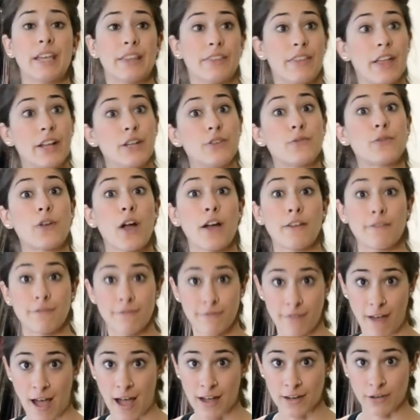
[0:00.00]
Then you've got
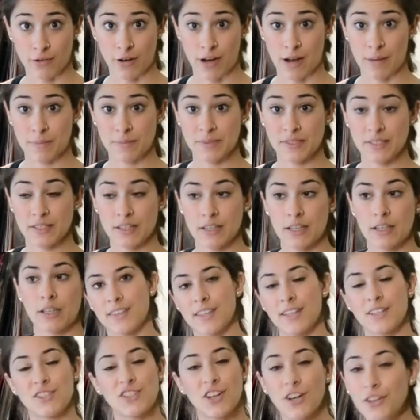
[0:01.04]
fat grams.
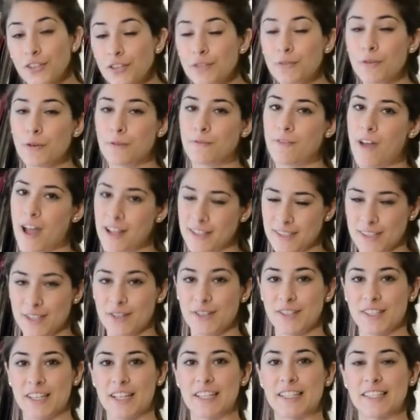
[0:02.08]
Generally for fats,
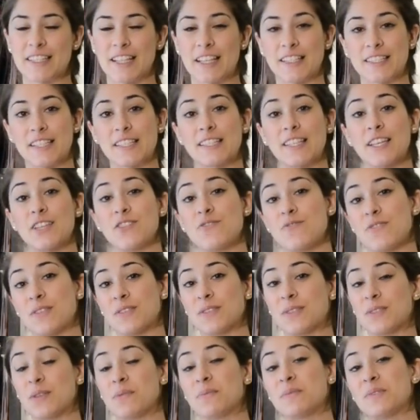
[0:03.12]
there's a consensus that you
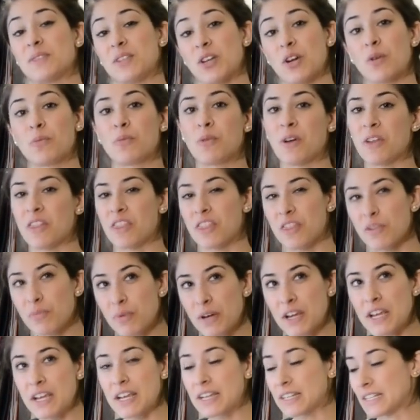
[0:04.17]
consume 0.3
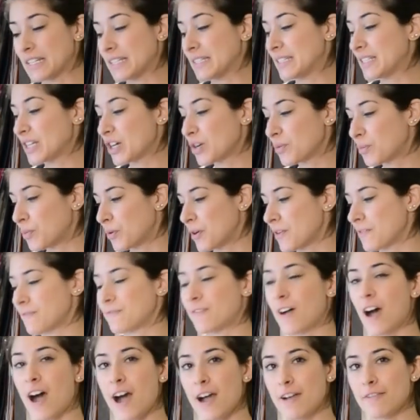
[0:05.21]
to
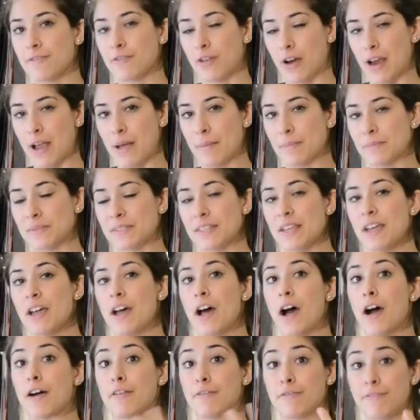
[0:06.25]
0.5 grams
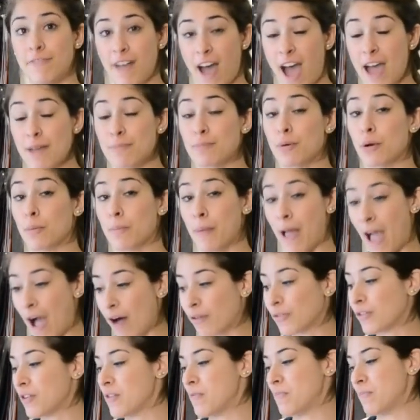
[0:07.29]
of fat per
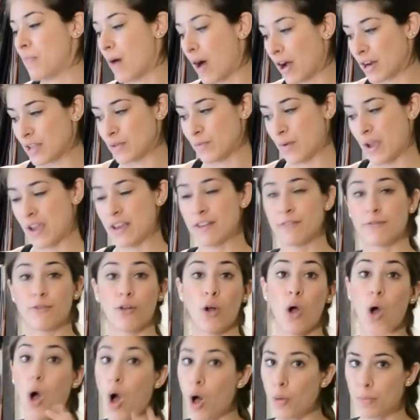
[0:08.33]
pound of body weight
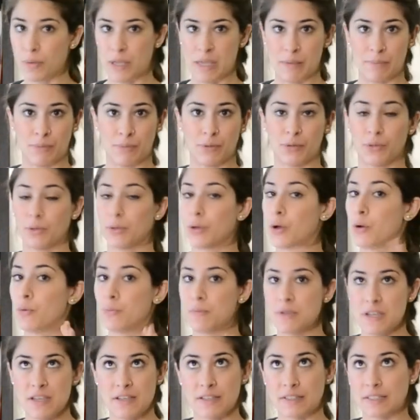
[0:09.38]
for all people,
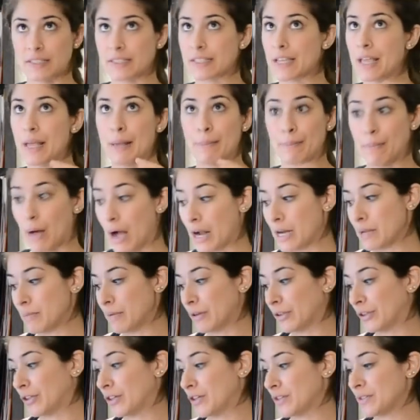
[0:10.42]
obese,
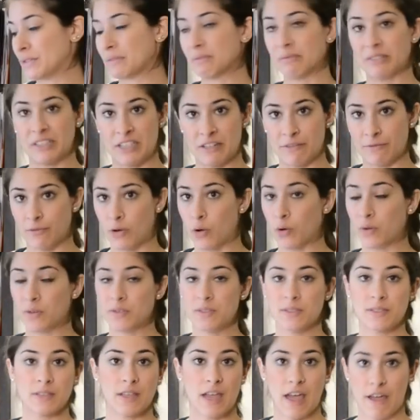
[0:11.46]
bodybuilders, lean
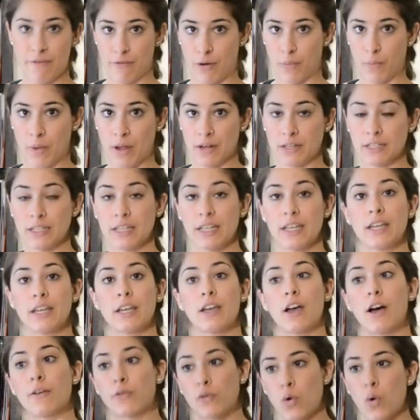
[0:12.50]
folks, everyone.
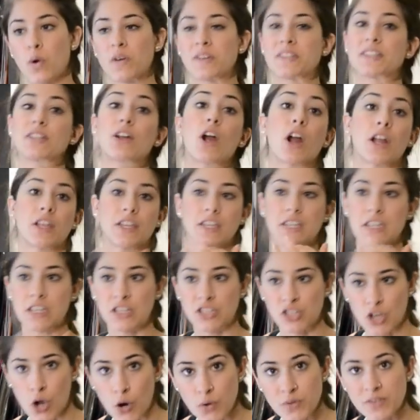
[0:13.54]
Of course, there are
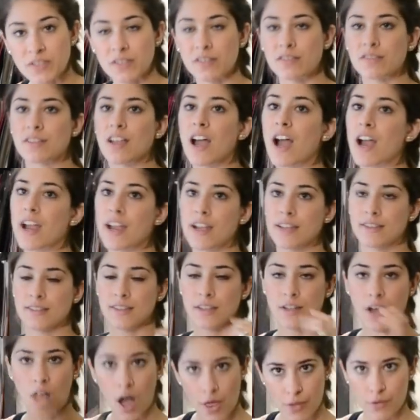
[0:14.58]
ketosis diets
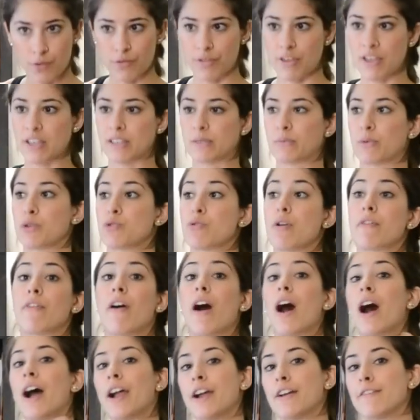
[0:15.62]
and other things where you have
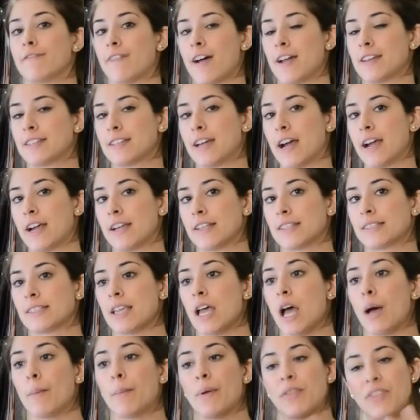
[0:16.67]
higher fat diets,
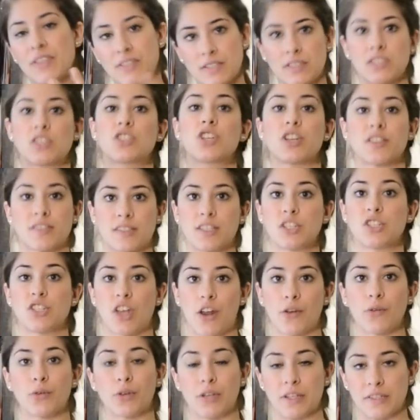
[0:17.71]
but this is just the
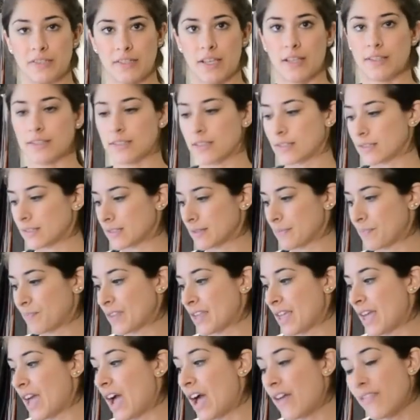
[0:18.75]
general consensus.
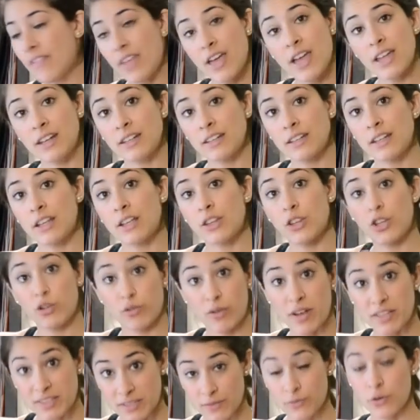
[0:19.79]
And then the
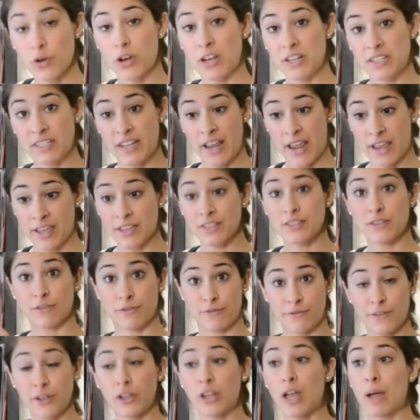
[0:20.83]
rest of your intake, to
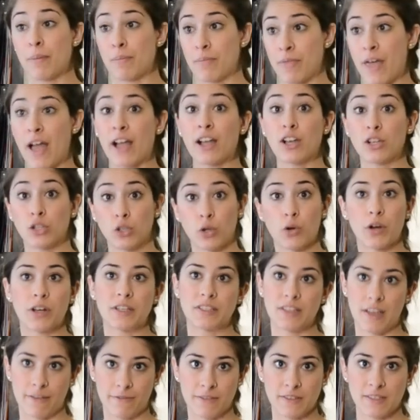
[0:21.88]
fill up that caloric
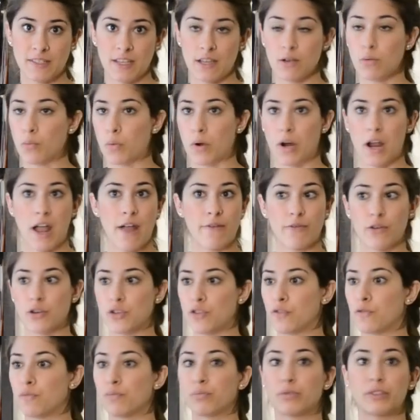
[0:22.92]
deficit wherever
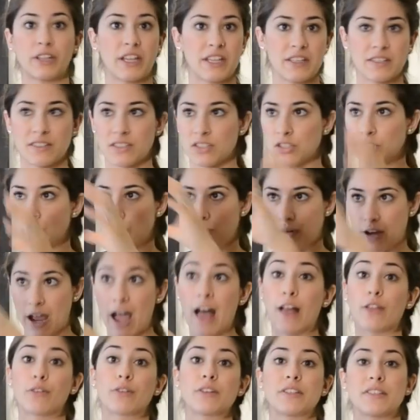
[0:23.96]
you've placed your
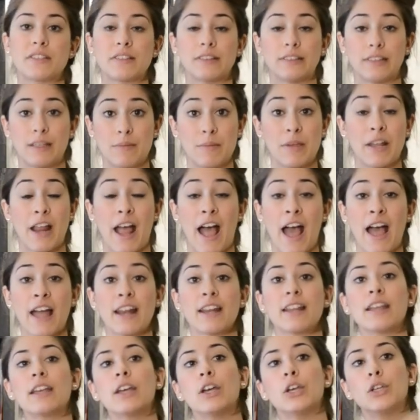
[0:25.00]
calories limit at,
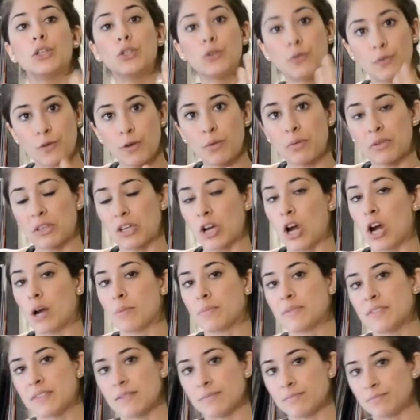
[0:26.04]
you fill with
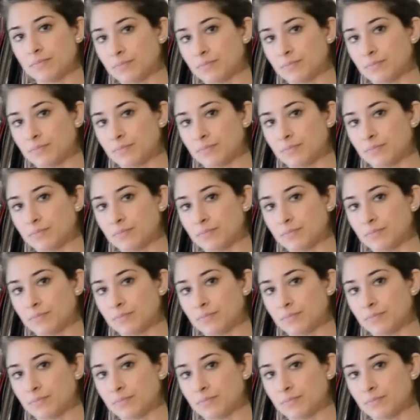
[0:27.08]
carbs.